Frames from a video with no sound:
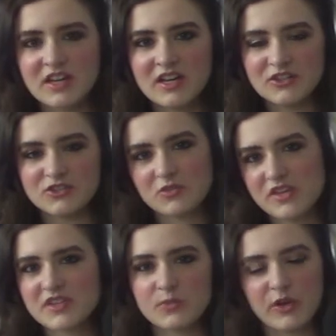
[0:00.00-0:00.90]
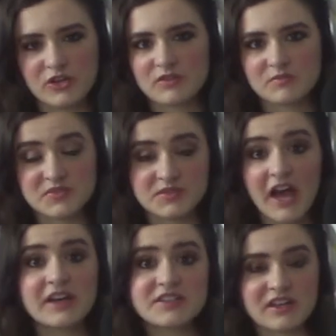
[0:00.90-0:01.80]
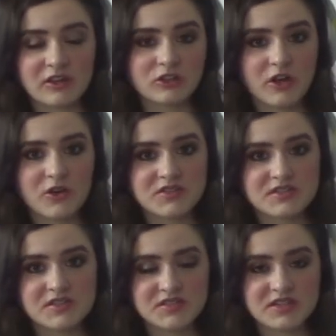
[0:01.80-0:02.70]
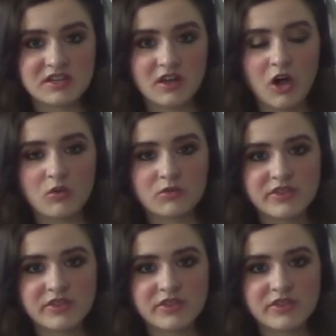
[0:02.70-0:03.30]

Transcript: do this when you're sizing clothes to see, oh,